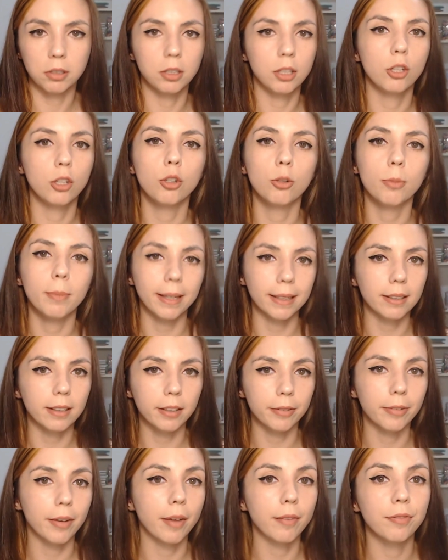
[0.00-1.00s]
no matter
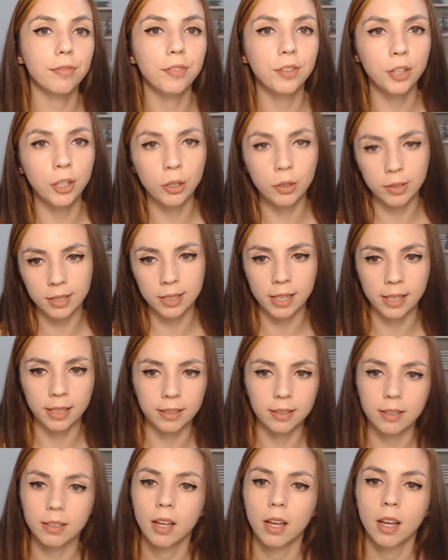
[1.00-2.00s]
if I've used
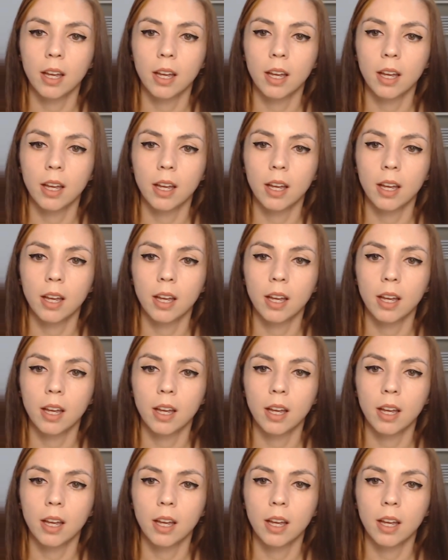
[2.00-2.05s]
it